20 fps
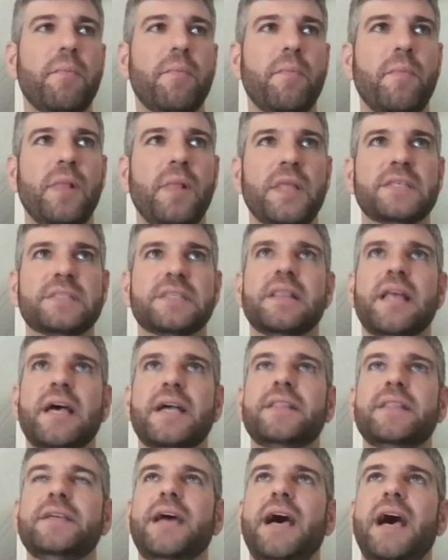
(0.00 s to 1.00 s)
is
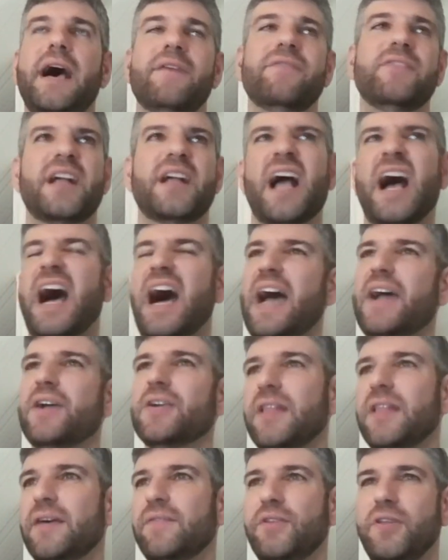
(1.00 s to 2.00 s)
likely to have like a
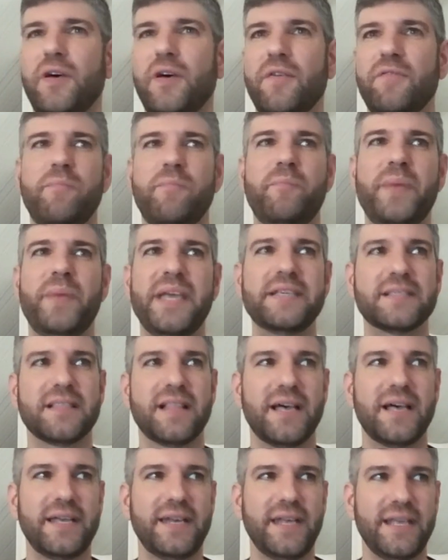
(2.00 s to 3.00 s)
higher level of
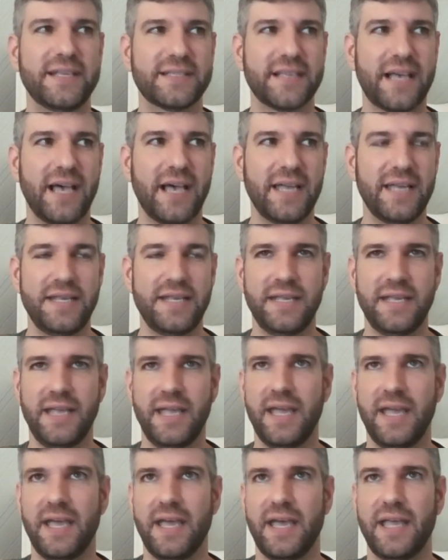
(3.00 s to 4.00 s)
baseline anxiety,
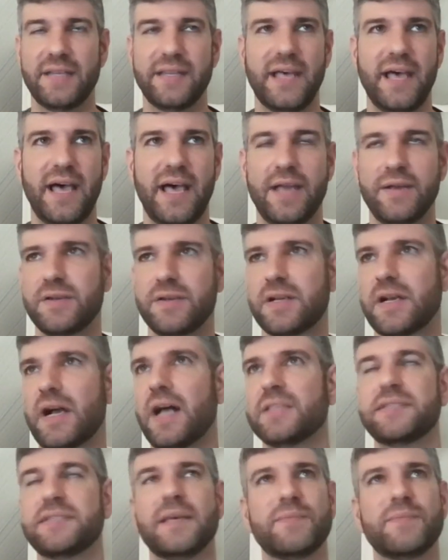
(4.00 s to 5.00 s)
and that
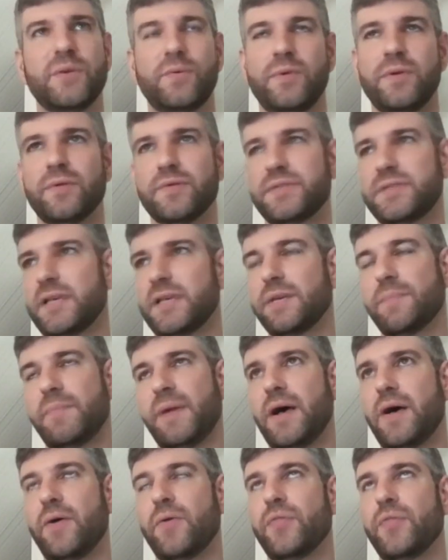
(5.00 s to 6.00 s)
concept that we were saying
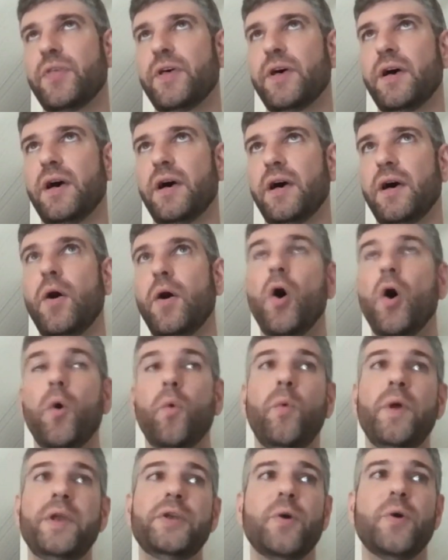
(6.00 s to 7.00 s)
about the
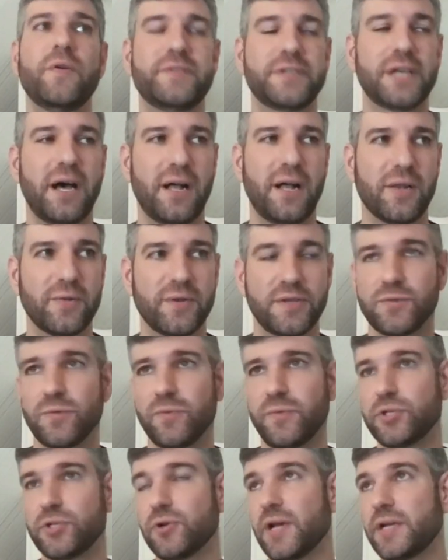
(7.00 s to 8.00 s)
window of tolerance, where
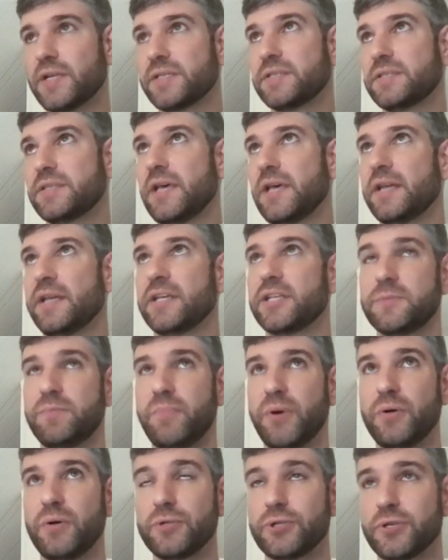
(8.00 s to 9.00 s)
we try to set
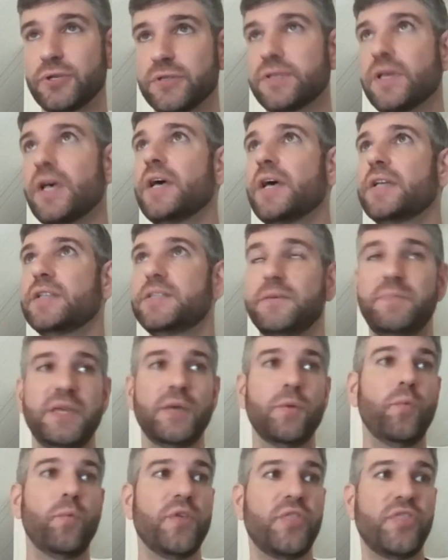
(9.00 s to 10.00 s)
exposures to
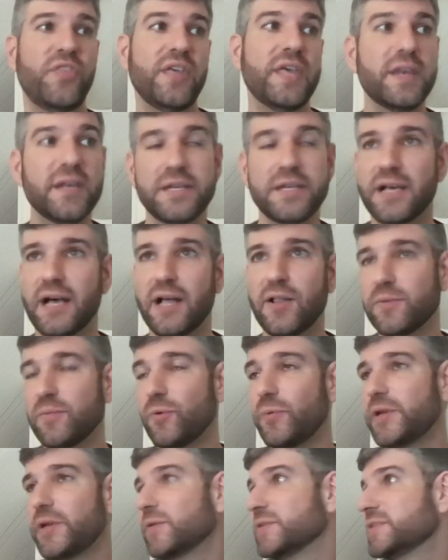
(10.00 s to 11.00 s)
be within a
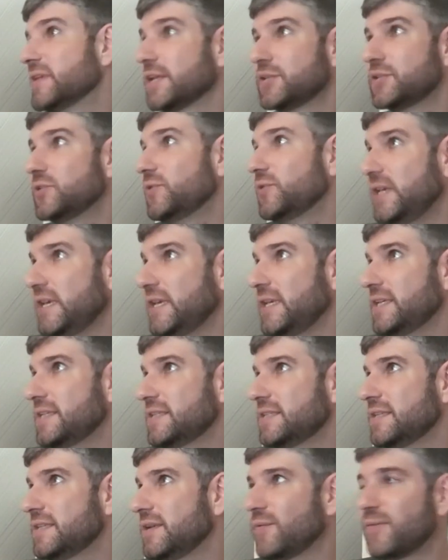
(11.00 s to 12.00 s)
tolerable window. It's not too
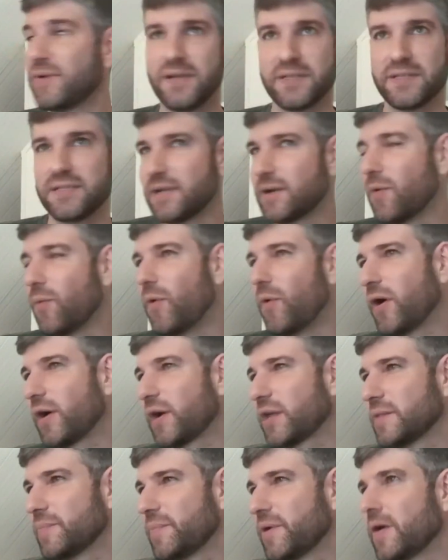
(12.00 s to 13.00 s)
easy where it's like a
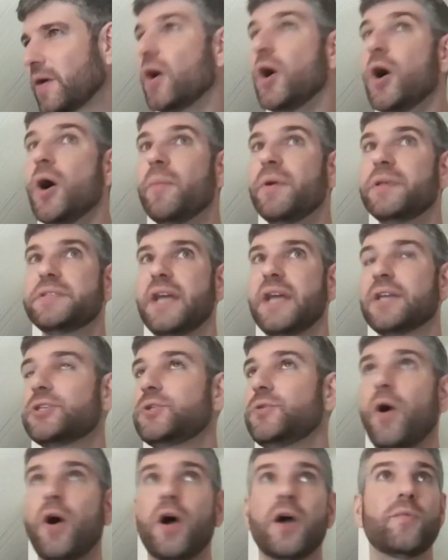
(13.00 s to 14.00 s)
walk in the park, but it's not
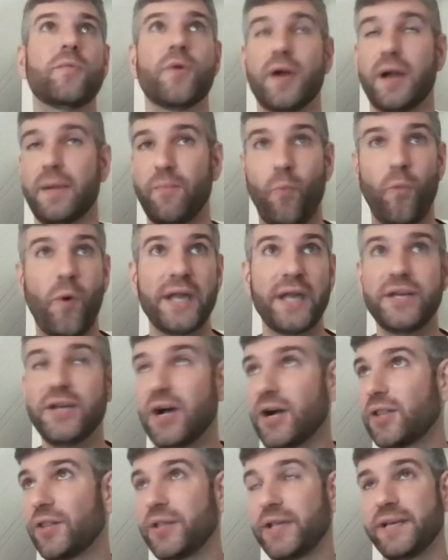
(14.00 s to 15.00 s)
too hard where I'm white
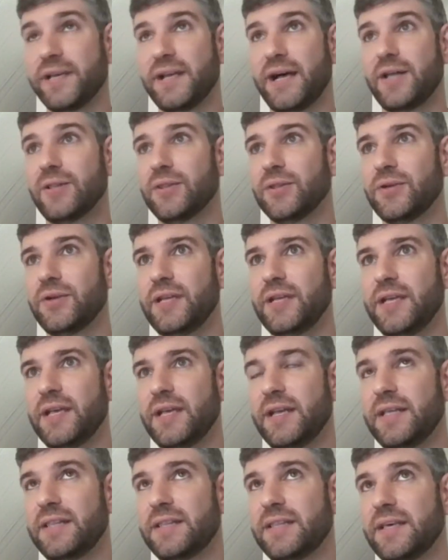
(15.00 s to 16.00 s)
knuckling and not learning
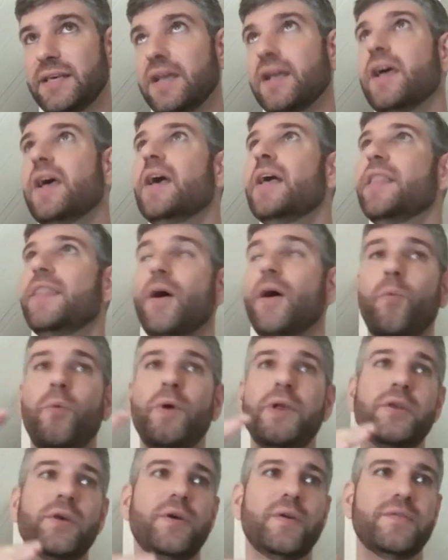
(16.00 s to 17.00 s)
anything. That
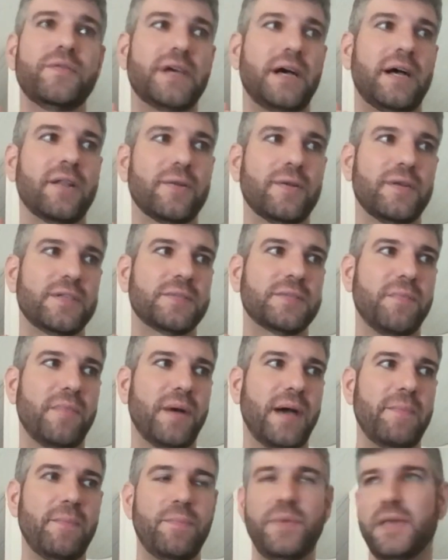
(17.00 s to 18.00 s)
window of tolerance
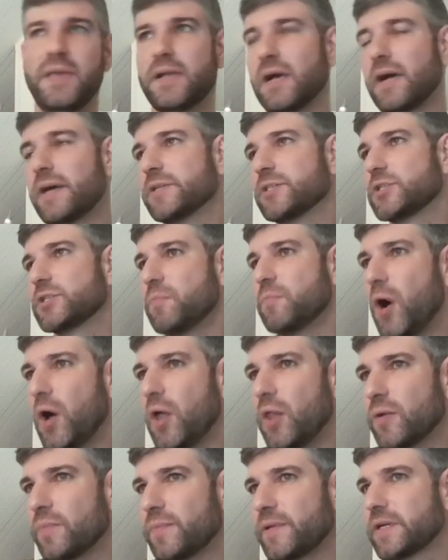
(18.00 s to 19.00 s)
might be kind of
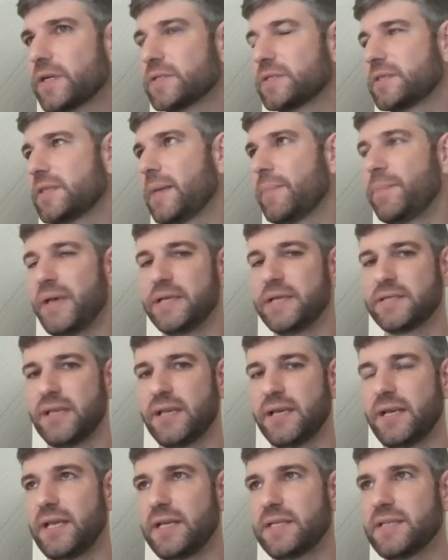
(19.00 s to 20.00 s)
smaller because of that
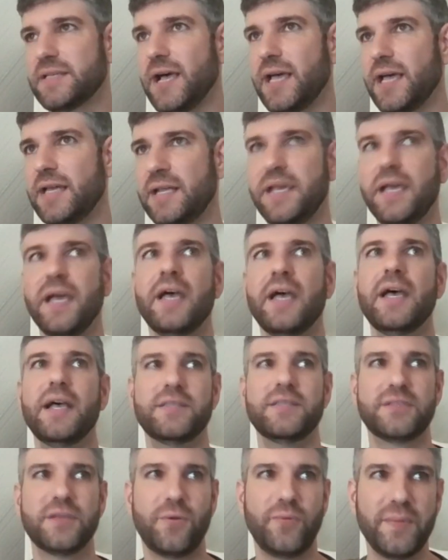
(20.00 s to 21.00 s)
baseline anxiety.
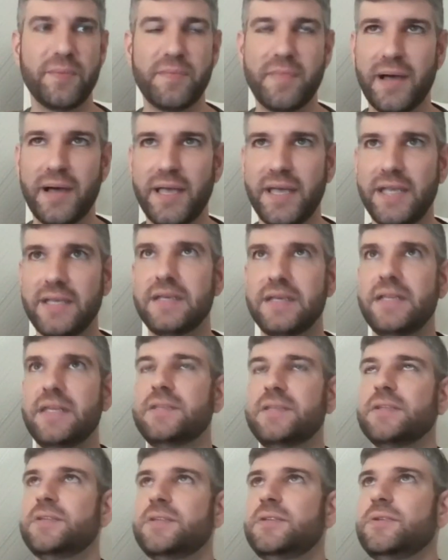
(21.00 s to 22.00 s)
And so we might
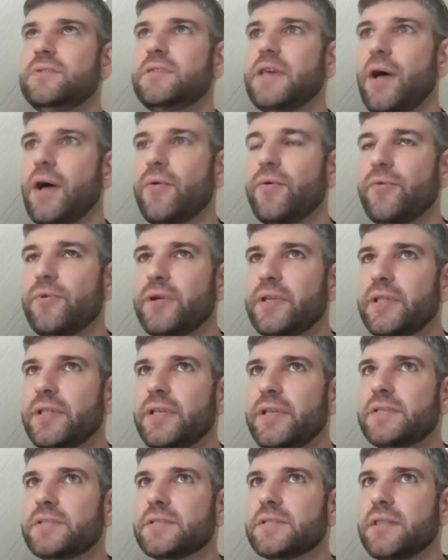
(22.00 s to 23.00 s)
need to do that
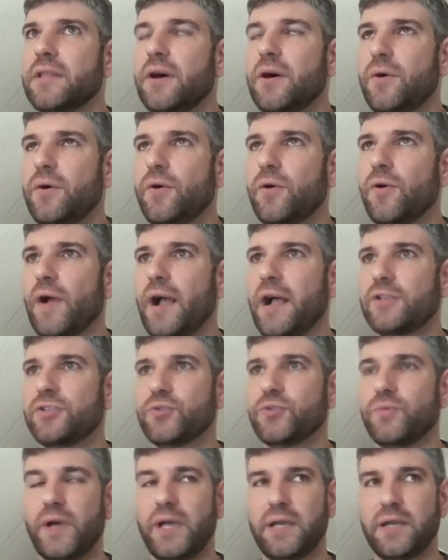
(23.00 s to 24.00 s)
really slow,
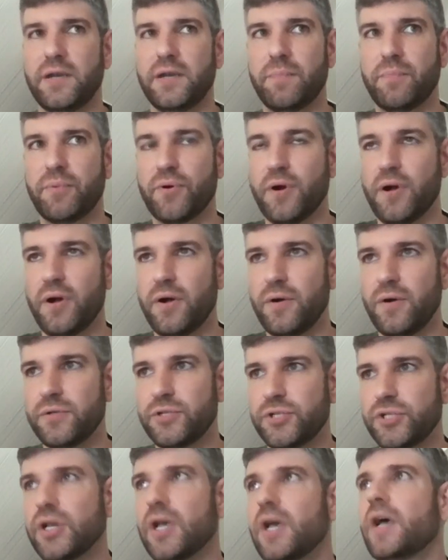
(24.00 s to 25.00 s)
graduated
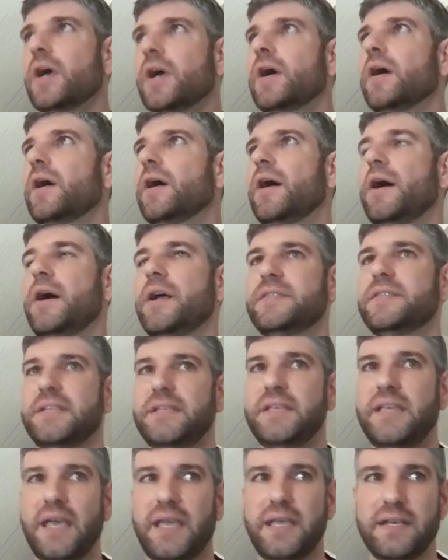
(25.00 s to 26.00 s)
approach to
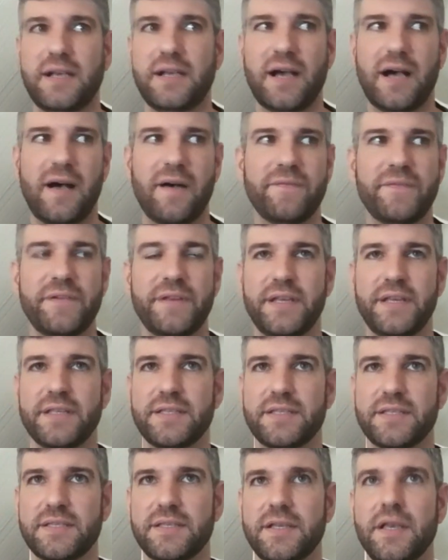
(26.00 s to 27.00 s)
gain
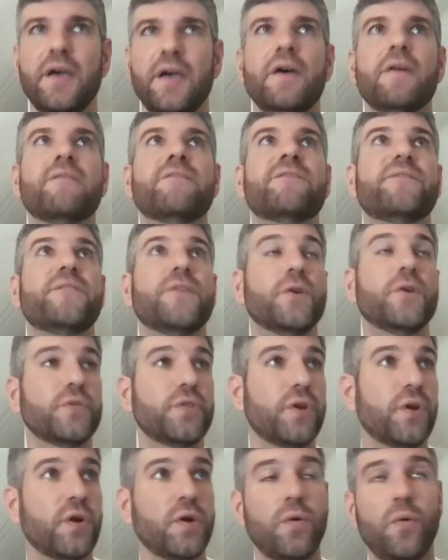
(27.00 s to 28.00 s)
confidence.
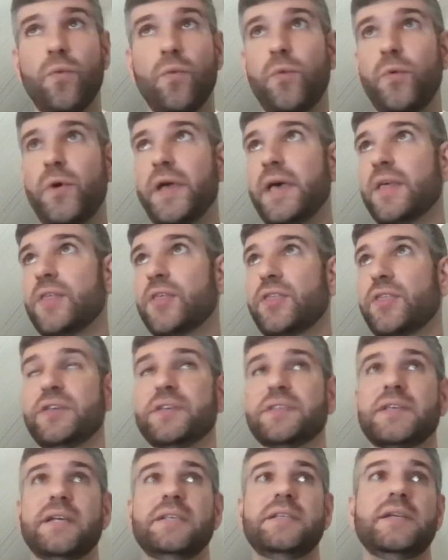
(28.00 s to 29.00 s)
Further, with
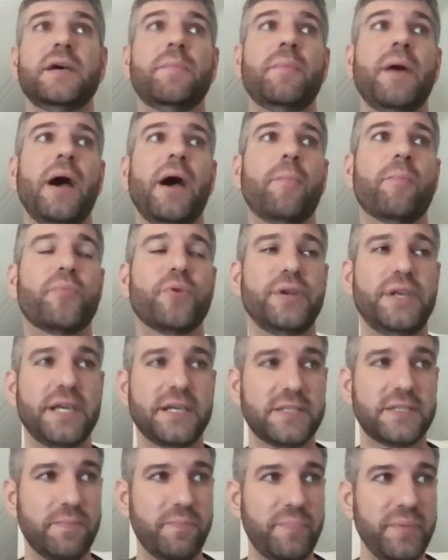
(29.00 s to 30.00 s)
this idea about
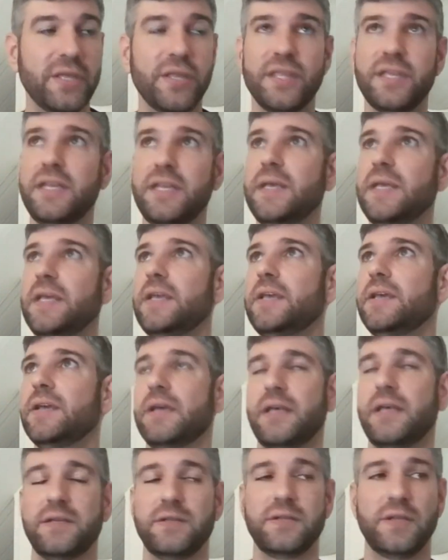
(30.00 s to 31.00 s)
predictability
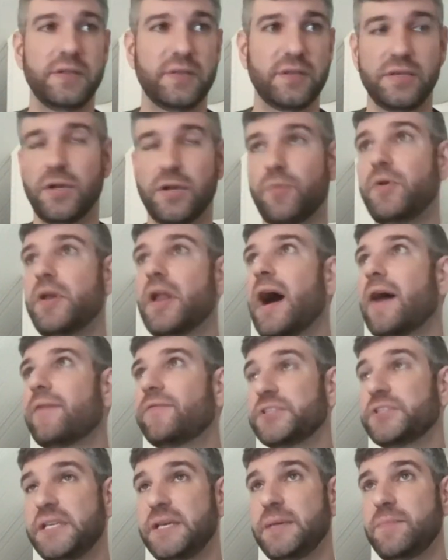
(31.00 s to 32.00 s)
and
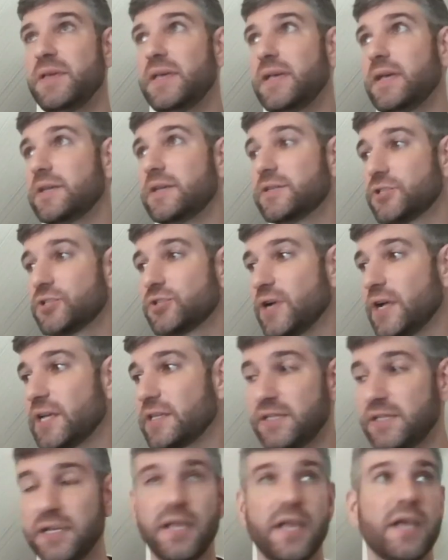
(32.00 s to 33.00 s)
novelty being
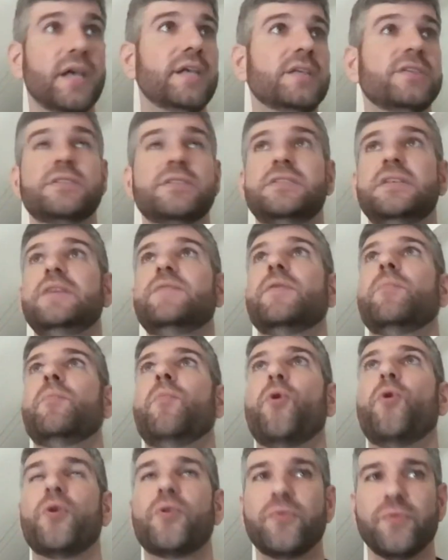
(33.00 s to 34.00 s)
distressing, it's just even
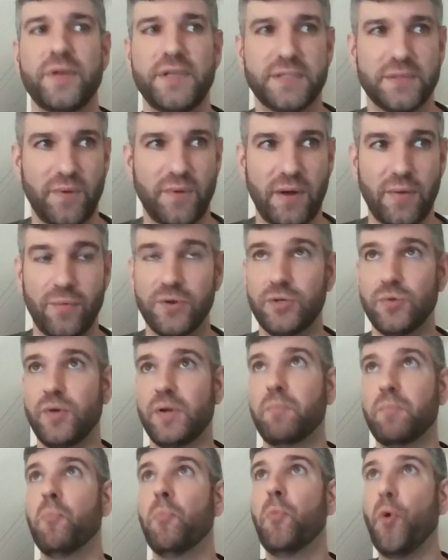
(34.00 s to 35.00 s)
more reason why we're
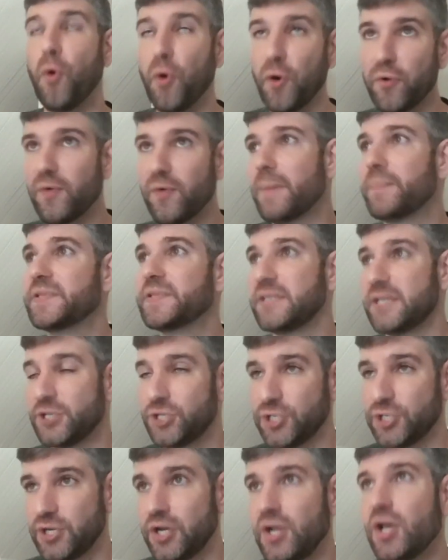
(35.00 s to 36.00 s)
doing more
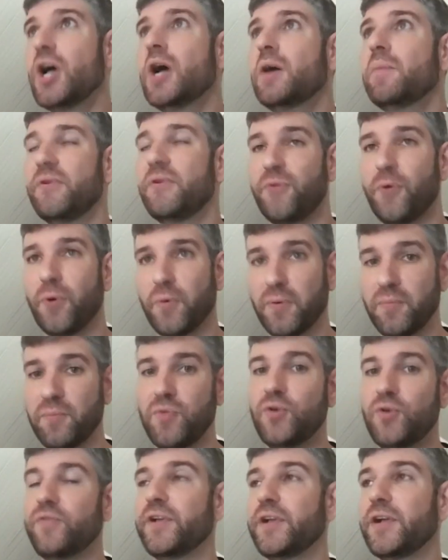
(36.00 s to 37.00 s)
repetition before we're
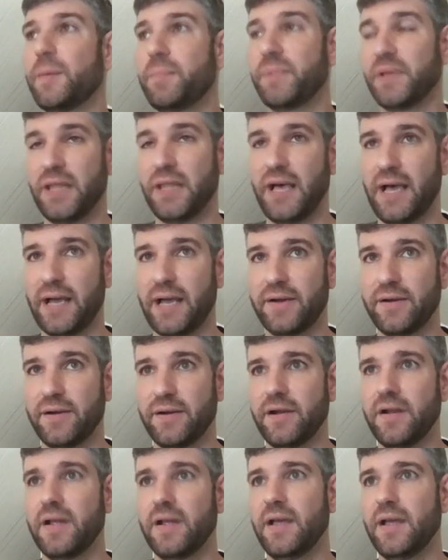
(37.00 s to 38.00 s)
moving up a
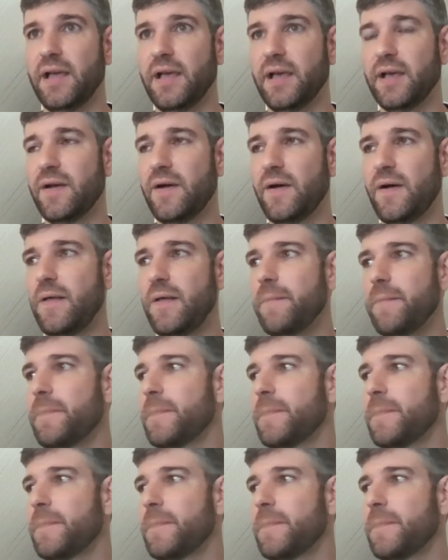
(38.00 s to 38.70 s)
ladder at all.